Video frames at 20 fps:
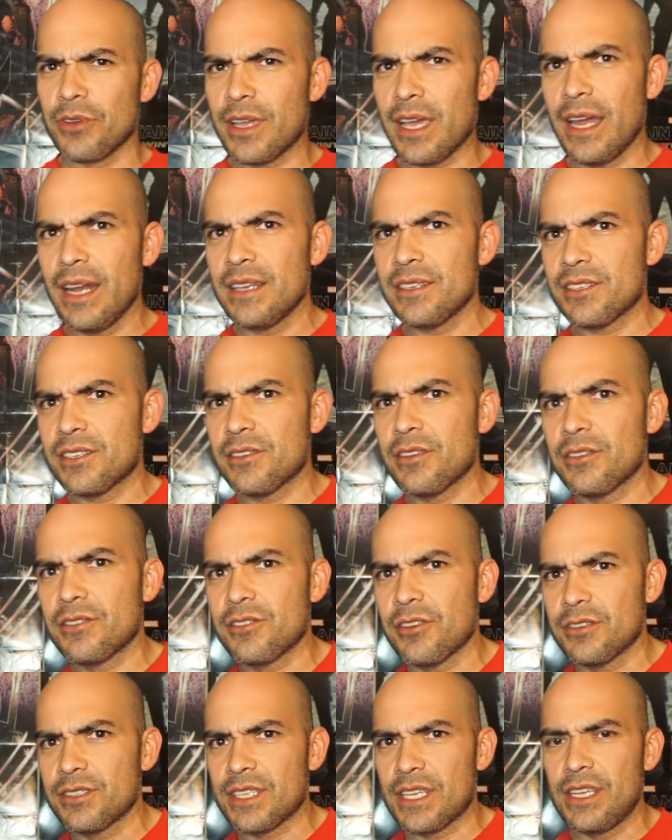It kind of
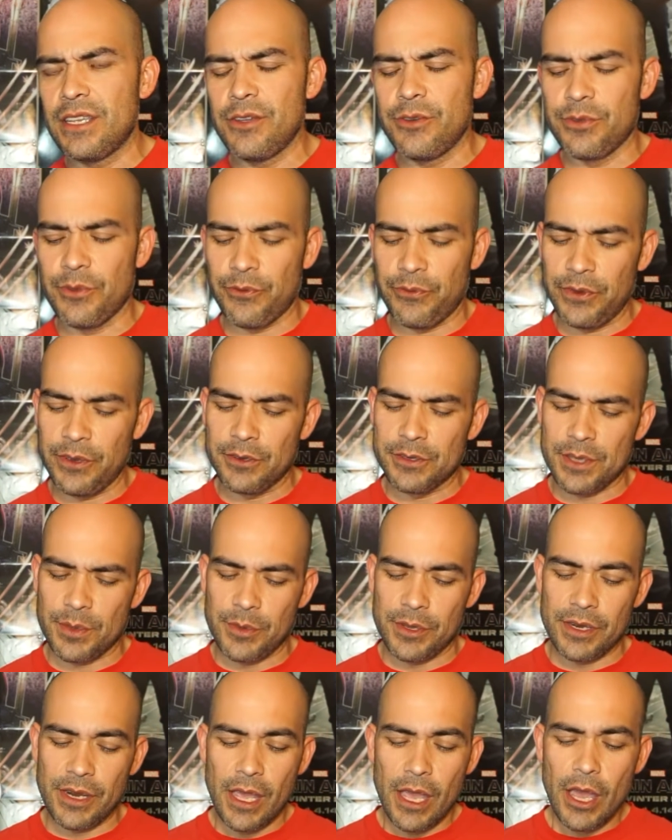starts to hit you in the feels. I
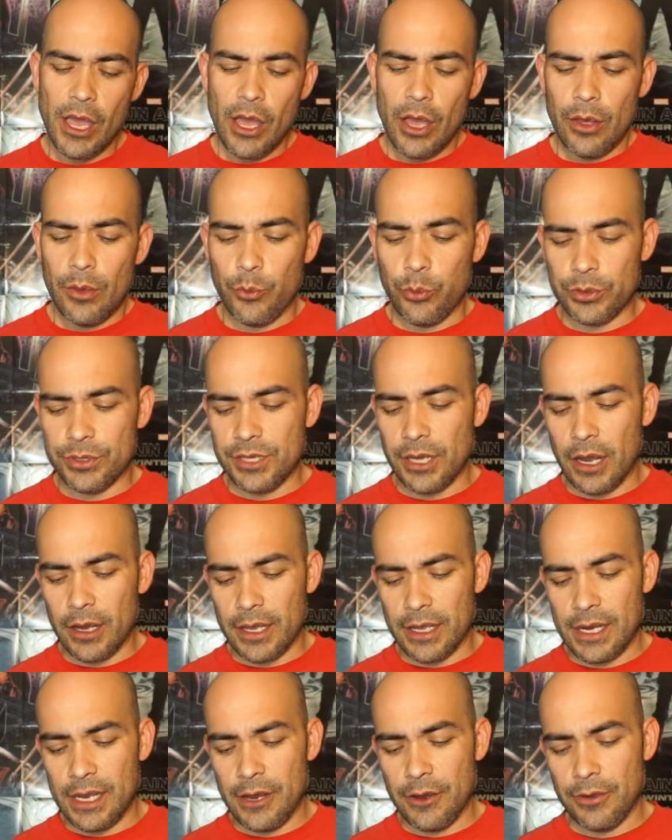mean, we're
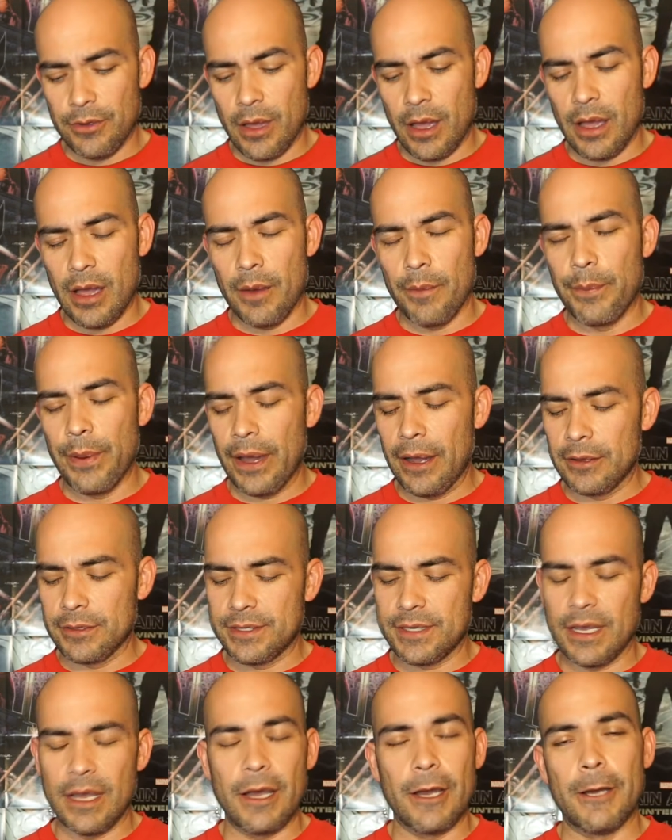talking here
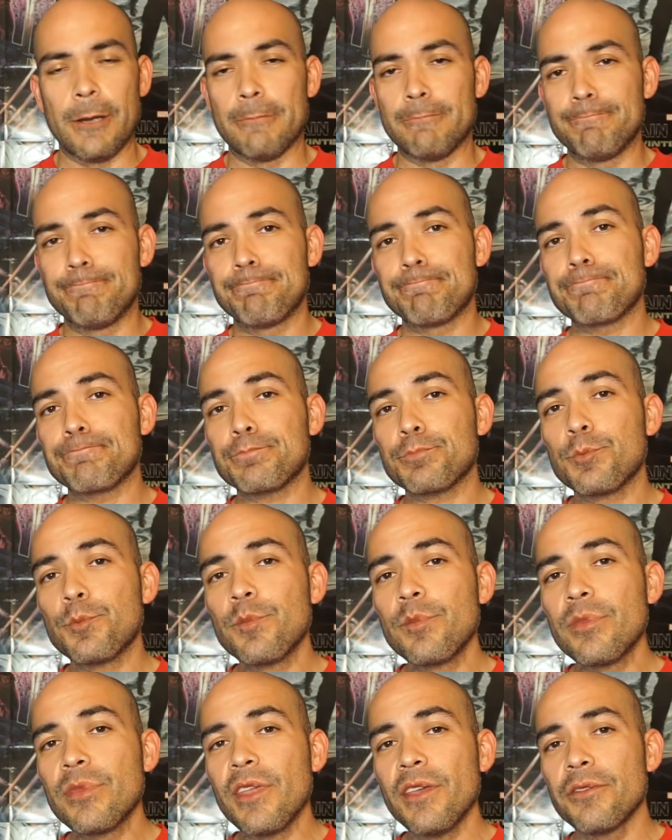about
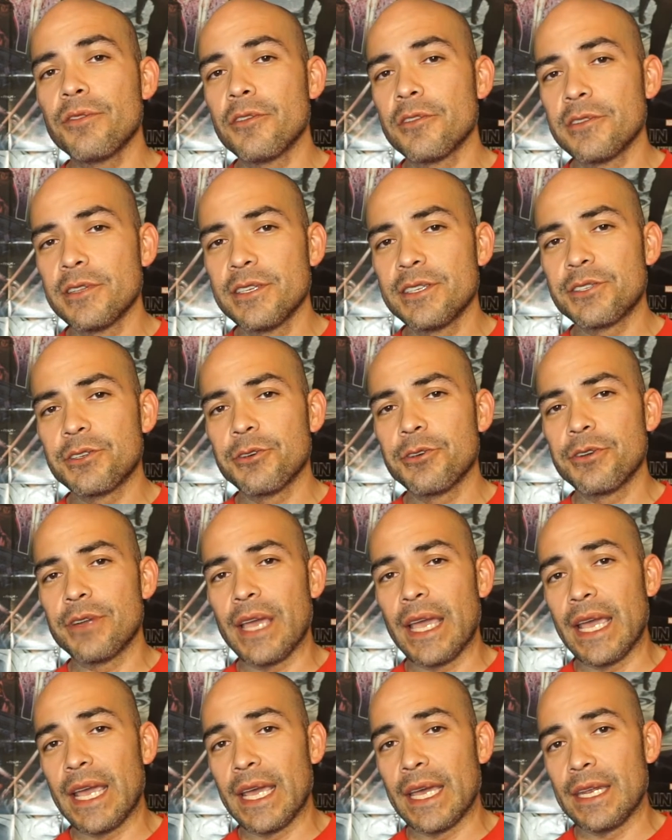the Lizard,
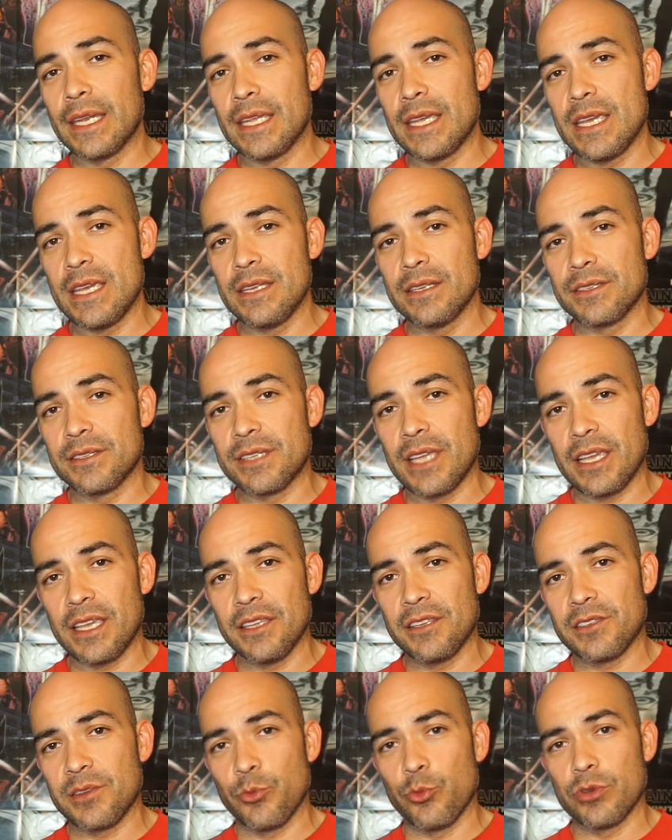and he's
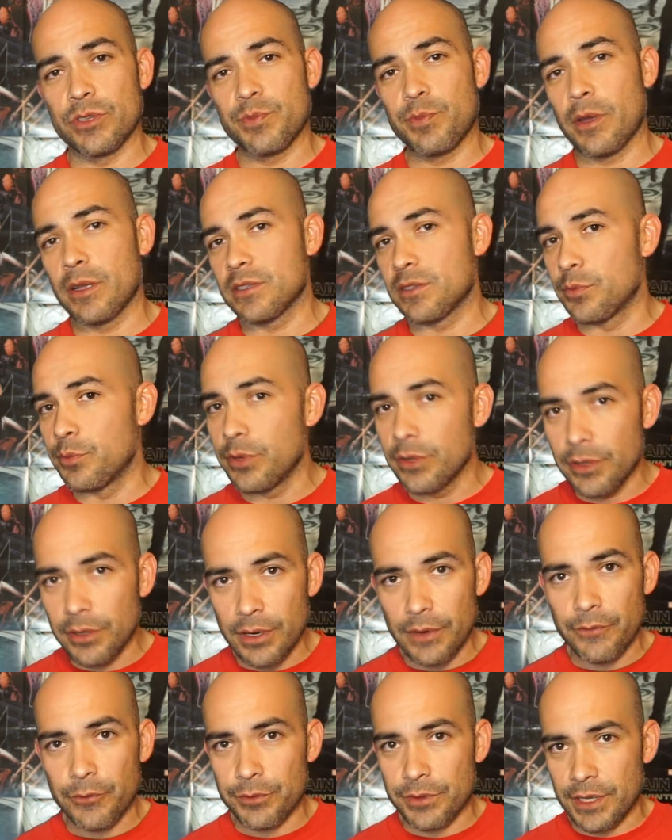taking some
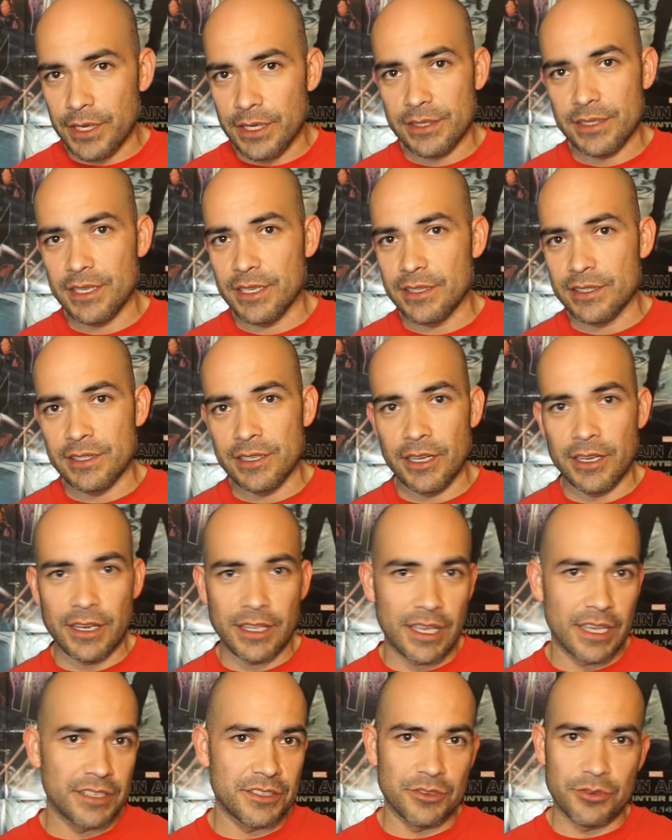responsibility for things he has done. In
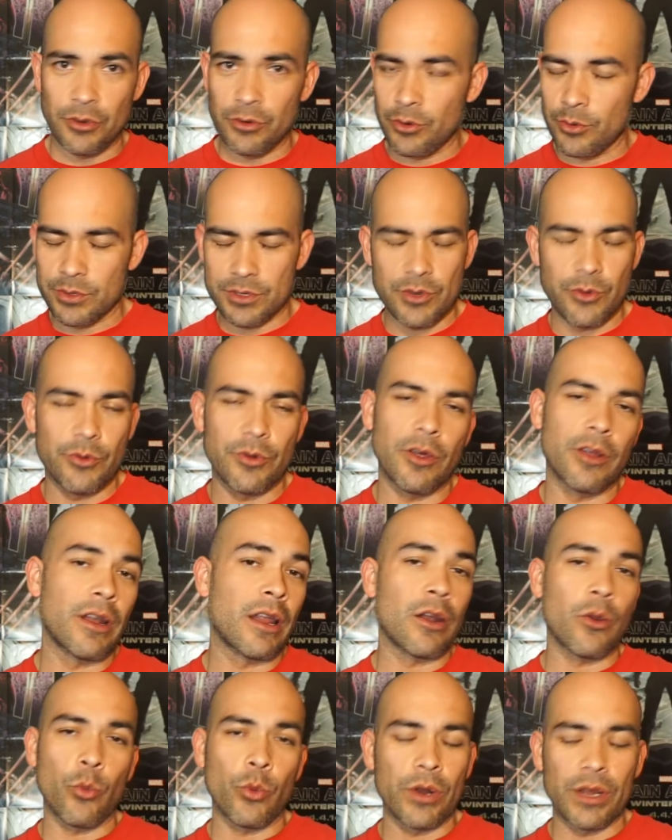case you don't know what's going on,
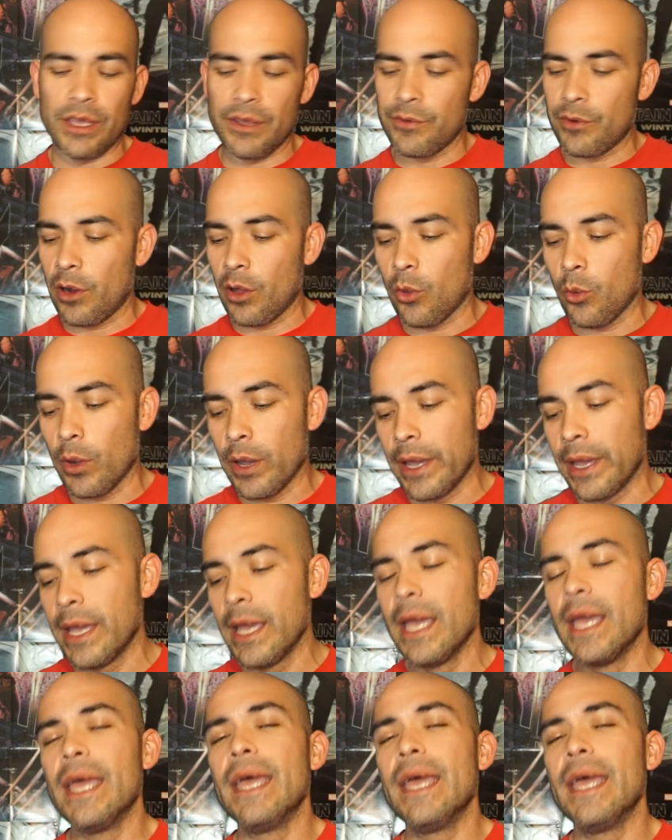I don't want to give it all away.